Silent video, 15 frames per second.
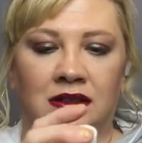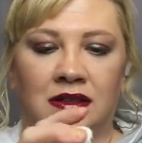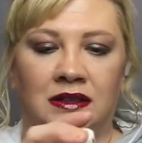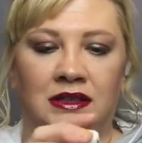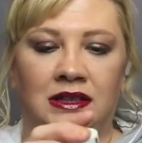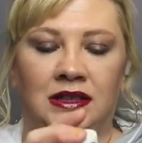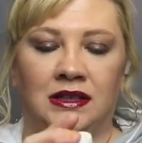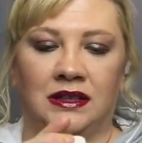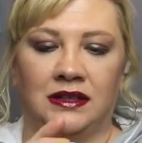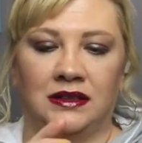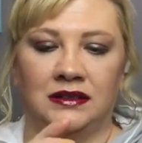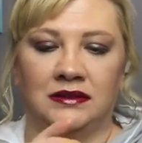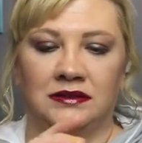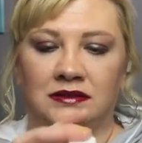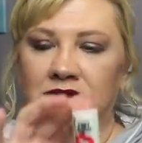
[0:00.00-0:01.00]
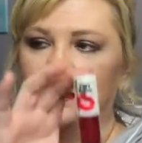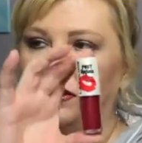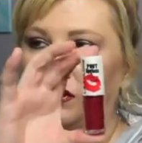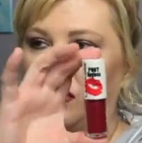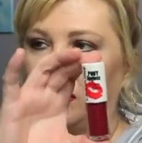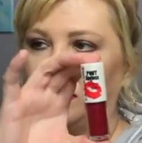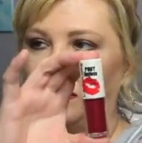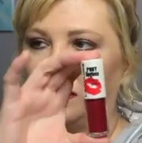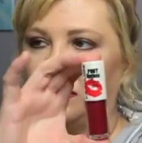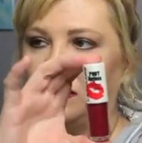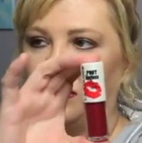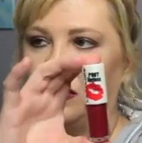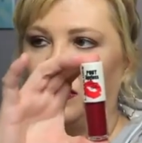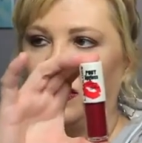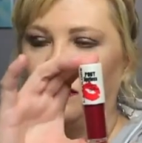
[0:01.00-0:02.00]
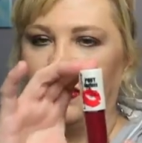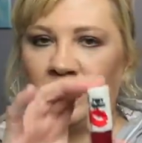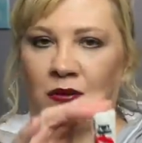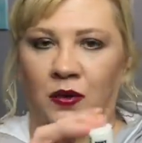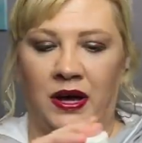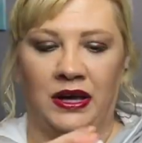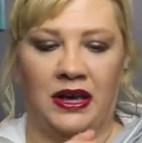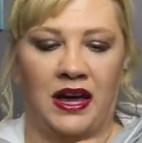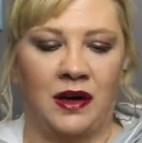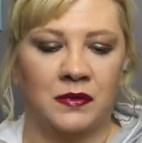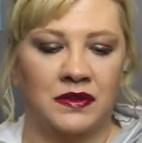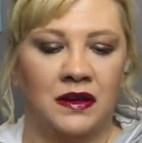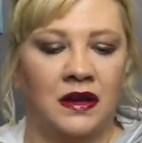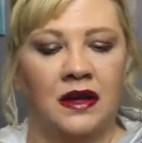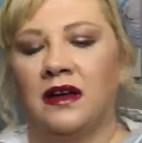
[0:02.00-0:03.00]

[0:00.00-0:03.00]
the glosses are going to be the white caps.